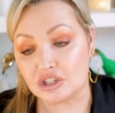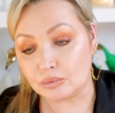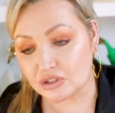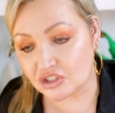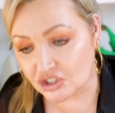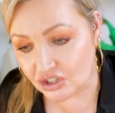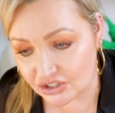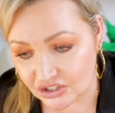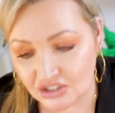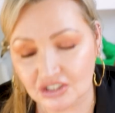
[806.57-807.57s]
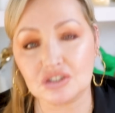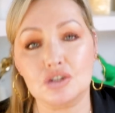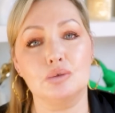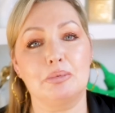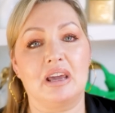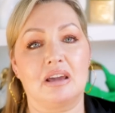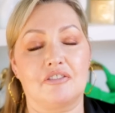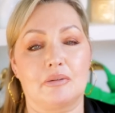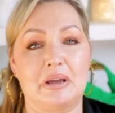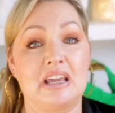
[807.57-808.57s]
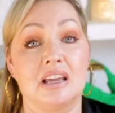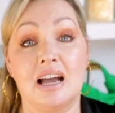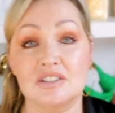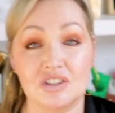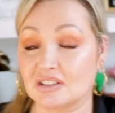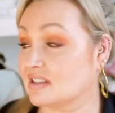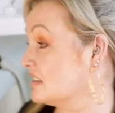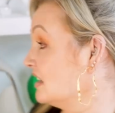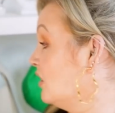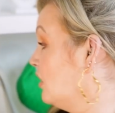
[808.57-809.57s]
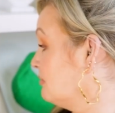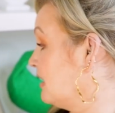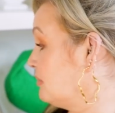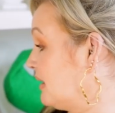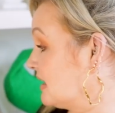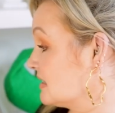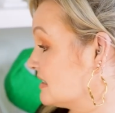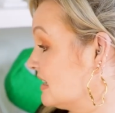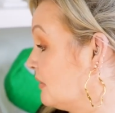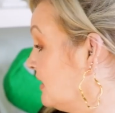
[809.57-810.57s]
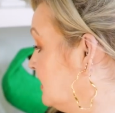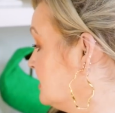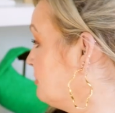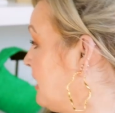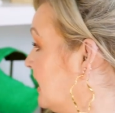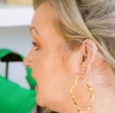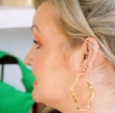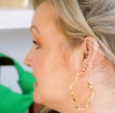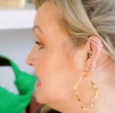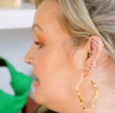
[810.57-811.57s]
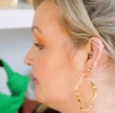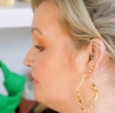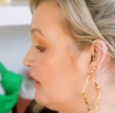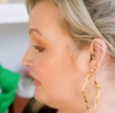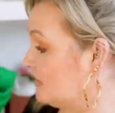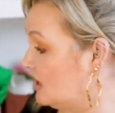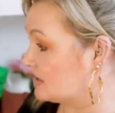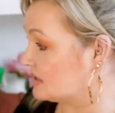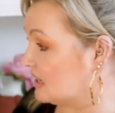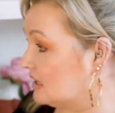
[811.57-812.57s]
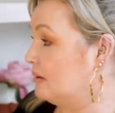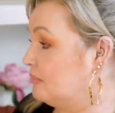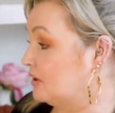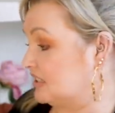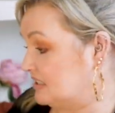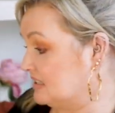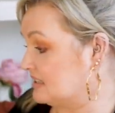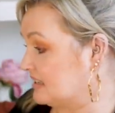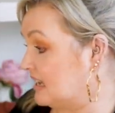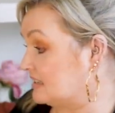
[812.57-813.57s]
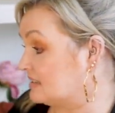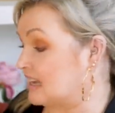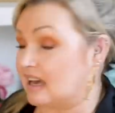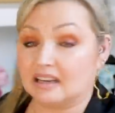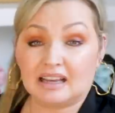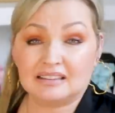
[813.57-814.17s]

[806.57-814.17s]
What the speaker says: She was just too big for me. As you can see, all my bags now. And this bag I did have in my vlog sale, but it didn't sell.